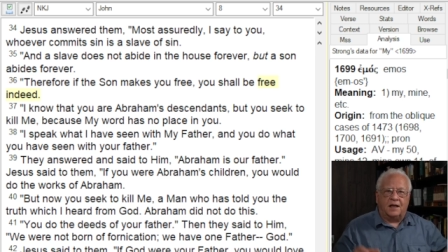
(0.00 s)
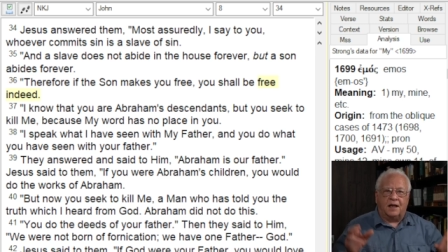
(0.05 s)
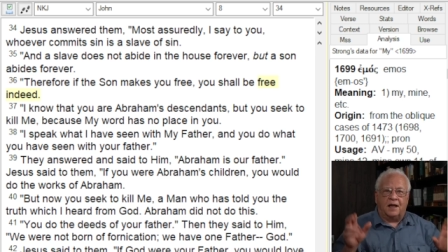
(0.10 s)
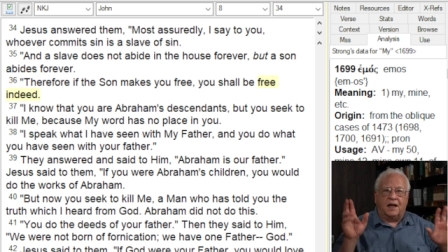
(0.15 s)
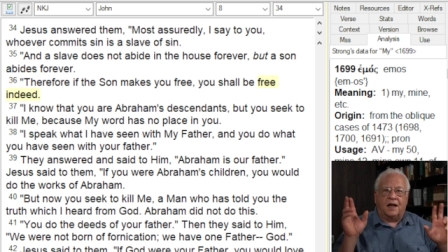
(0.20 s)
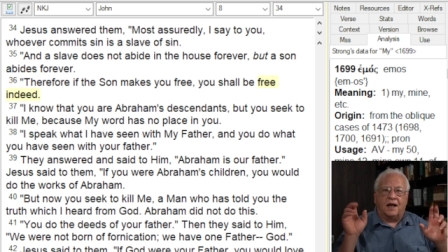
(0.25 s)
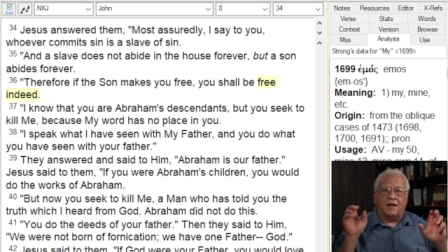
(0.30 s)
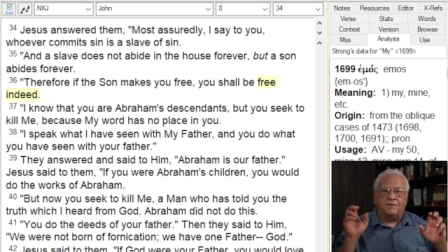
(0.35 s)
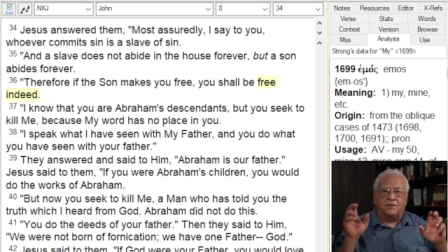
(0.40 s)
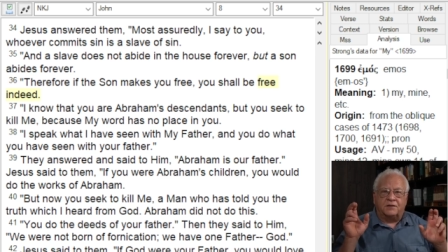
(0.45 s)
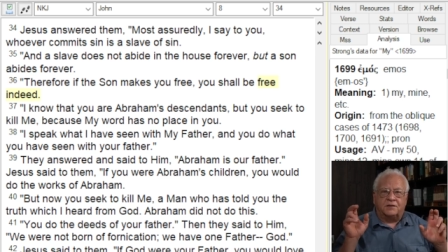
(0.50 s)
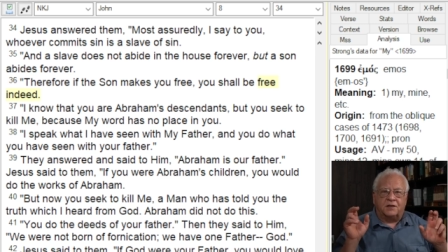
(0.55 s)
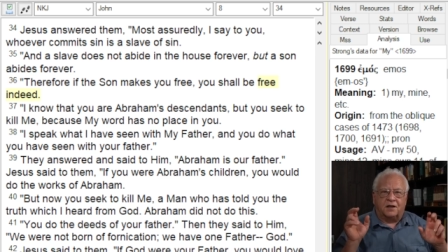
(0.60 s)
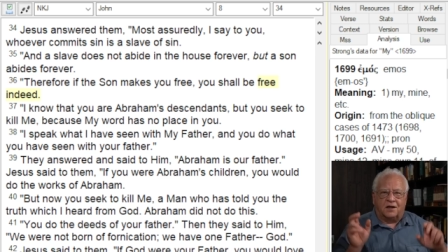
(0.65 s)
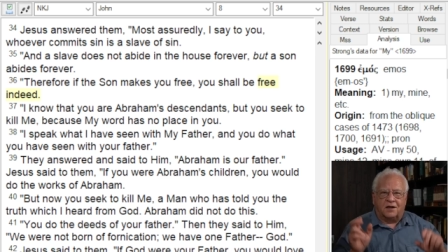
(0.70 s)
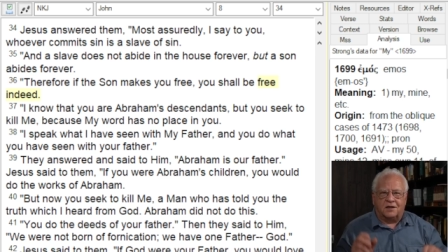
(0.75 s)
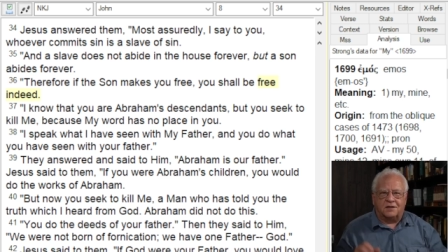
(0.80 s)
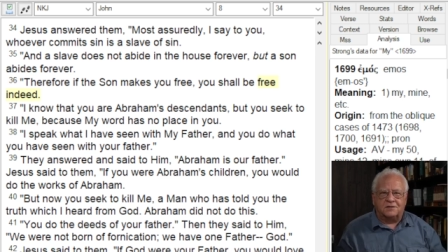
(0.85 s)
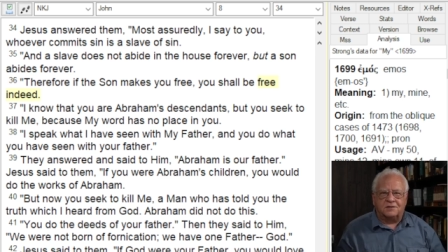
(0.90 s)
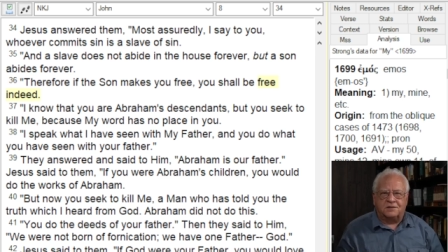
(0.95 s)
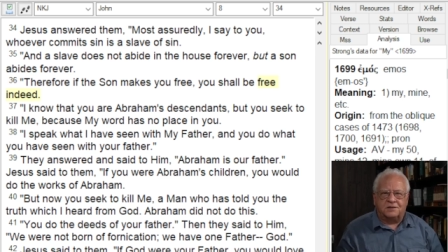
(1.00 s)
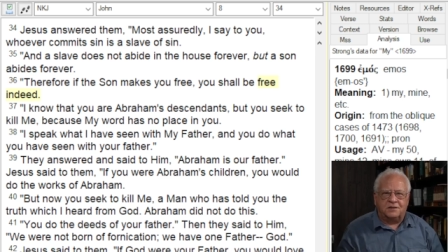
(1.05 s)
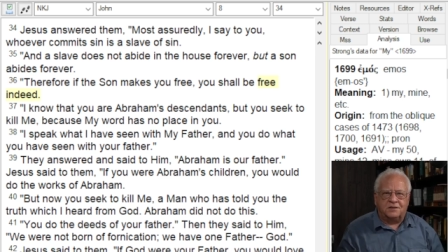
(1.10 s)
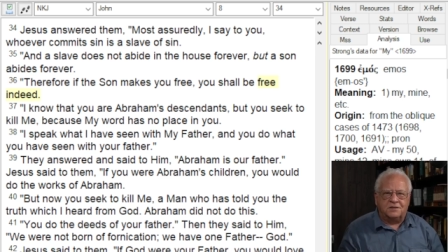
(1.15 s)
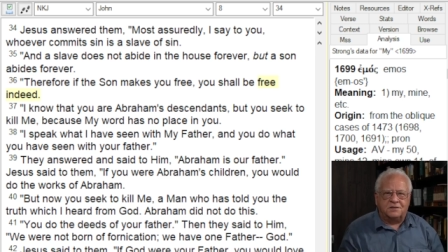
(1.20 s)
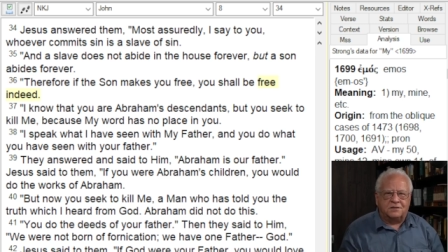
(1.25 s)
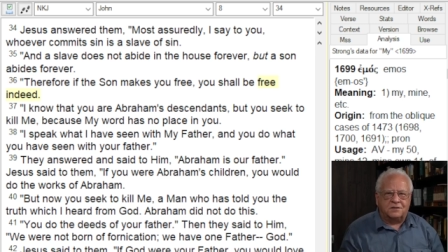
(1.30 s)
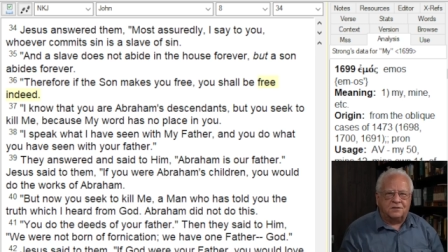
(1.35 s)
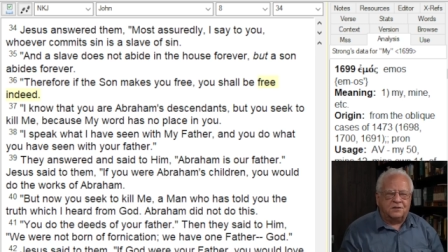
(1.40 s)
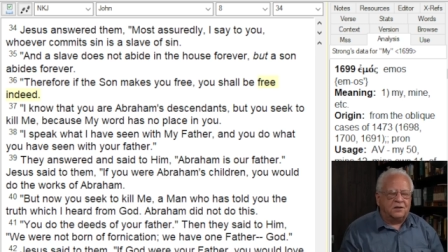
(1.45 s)
avatars, to
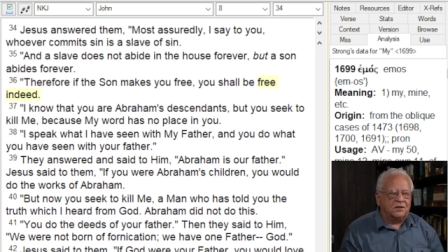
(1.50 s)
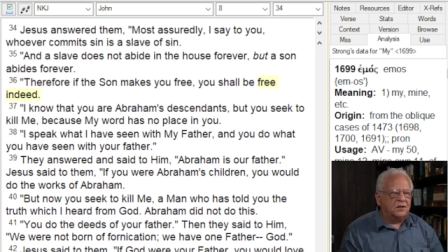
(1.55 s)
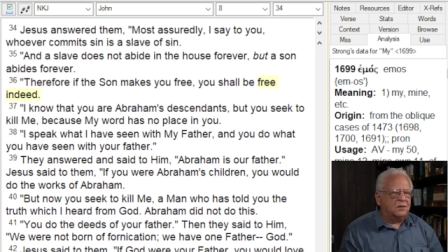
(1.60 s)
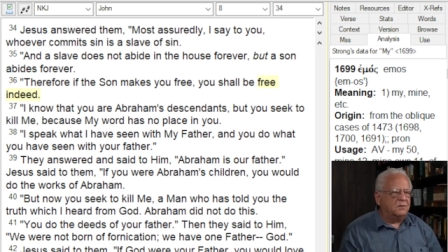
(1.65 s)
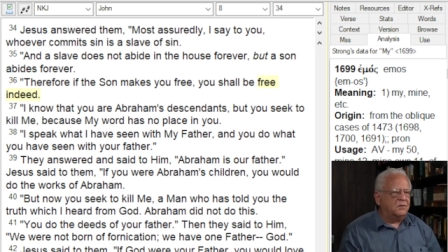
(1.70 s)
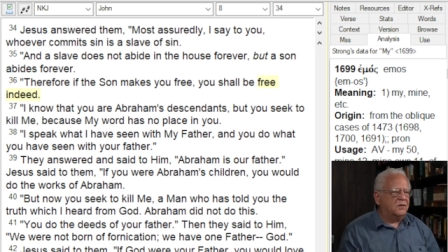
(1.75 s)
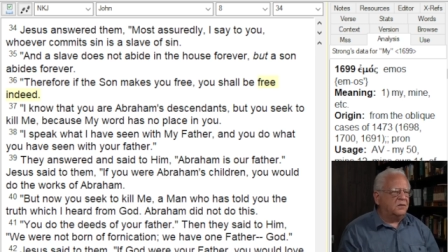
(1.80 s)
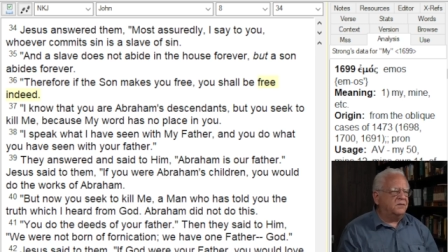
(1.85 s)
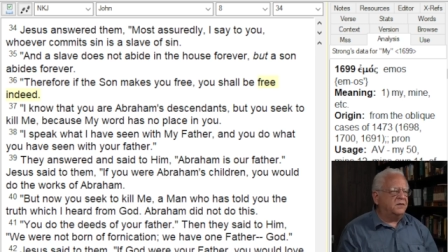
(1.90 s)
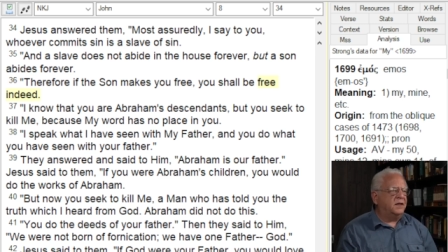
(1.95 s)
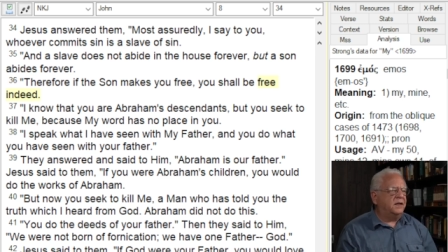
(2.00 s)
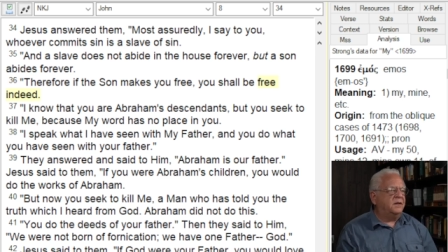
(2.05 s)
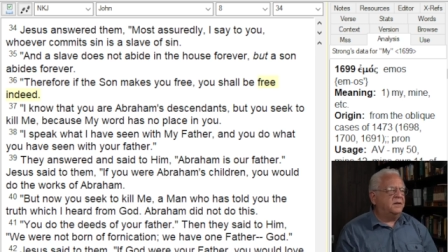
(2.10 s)
use another movie,